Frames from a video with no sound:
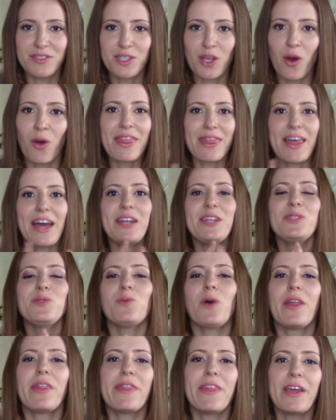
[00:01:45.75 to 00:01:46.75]
So that is
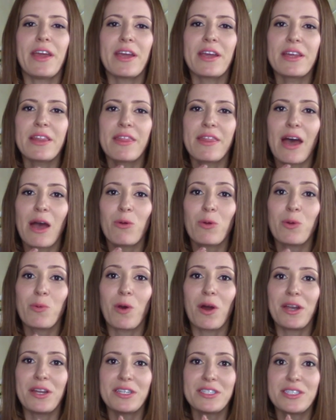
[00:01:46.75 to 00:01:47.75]
one thing that we
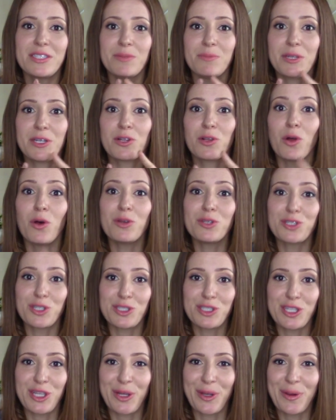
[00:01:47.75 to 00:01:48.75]
wanted to be
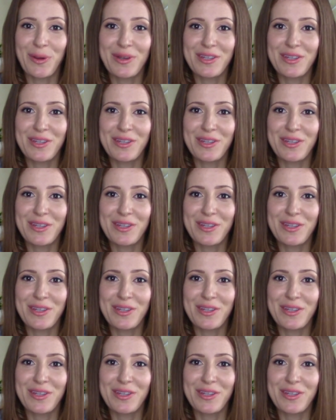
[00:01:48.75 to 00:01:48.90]
closer to,